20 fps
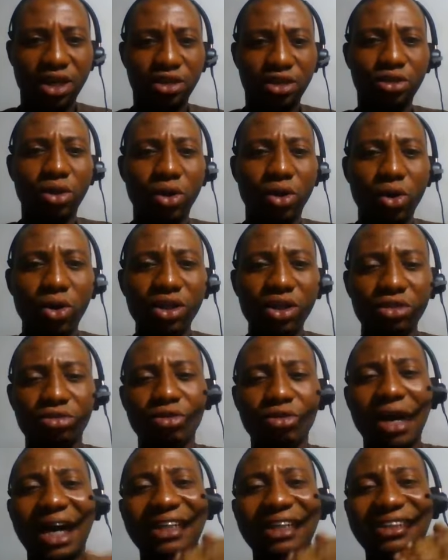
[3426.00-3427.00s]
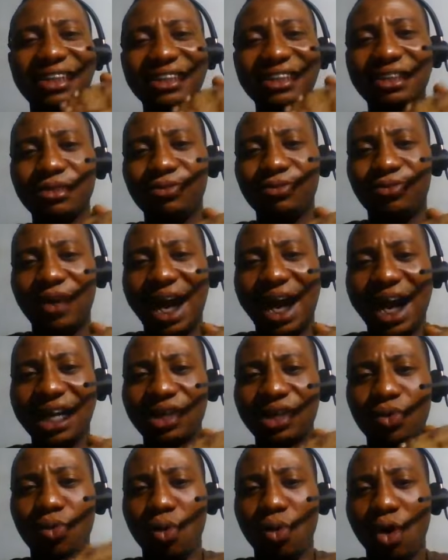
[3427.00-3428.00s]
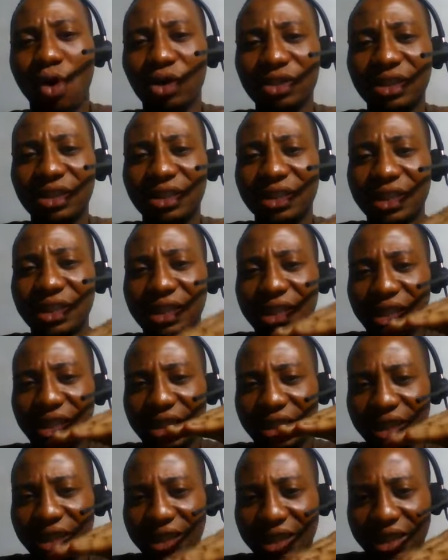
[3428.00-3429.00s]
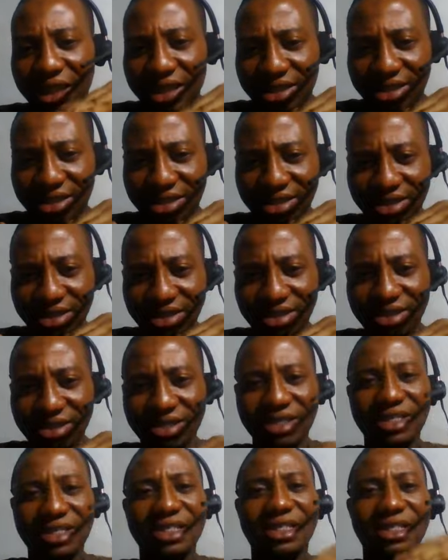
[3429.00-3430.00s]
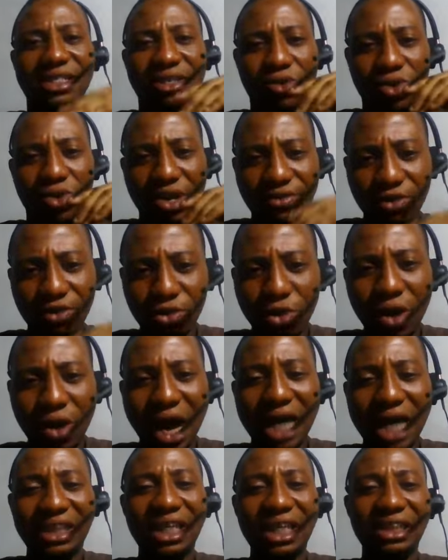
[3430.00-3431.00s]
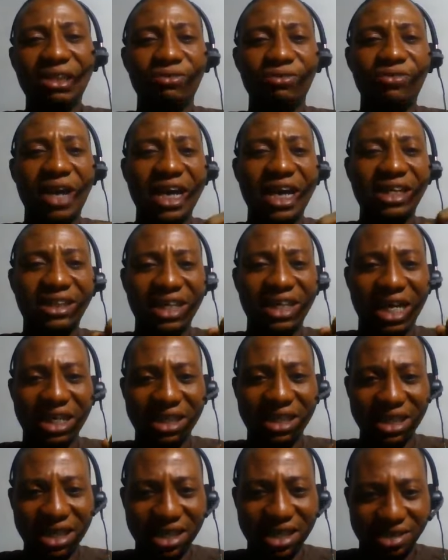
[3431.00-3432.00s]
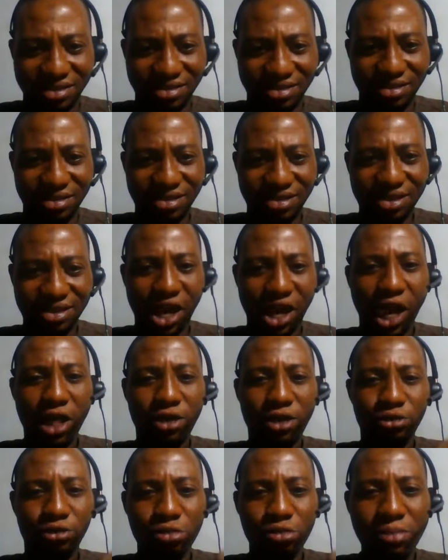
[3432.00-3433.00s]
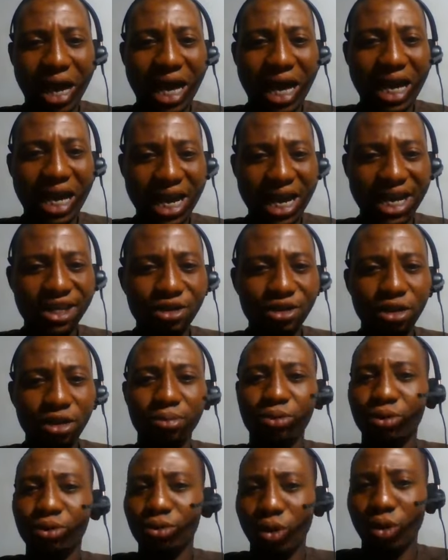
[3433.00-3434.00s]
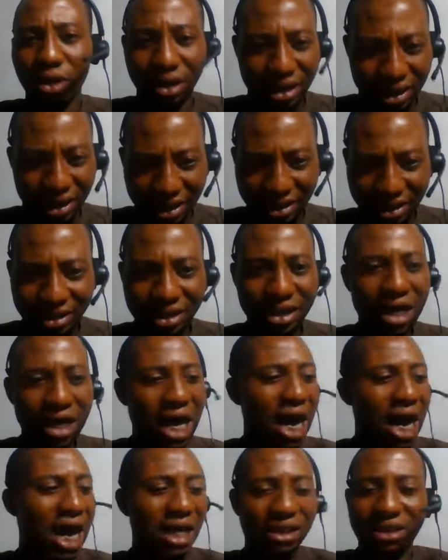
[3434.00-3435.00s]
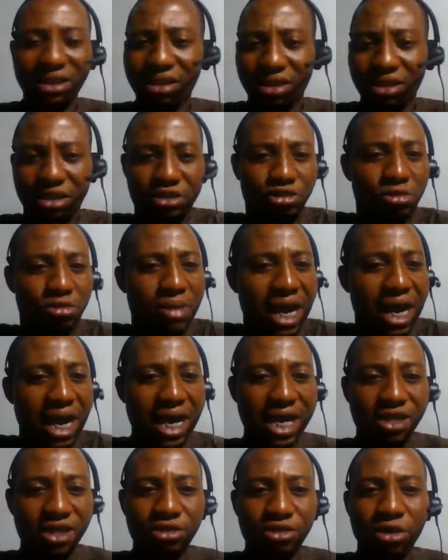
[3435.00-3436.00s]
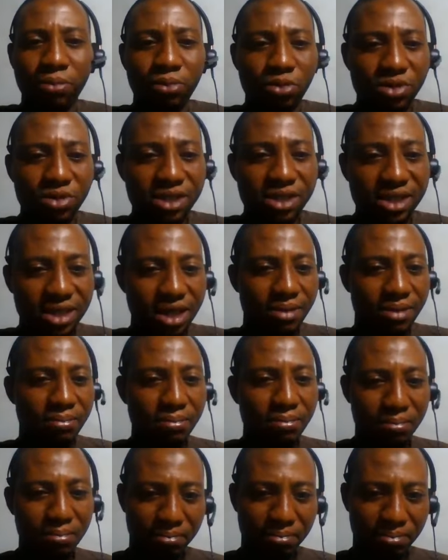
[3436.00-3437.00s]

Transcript: Your own is to identify what they need. If you don't identify their needs, you might end up talking and you might end up losing them.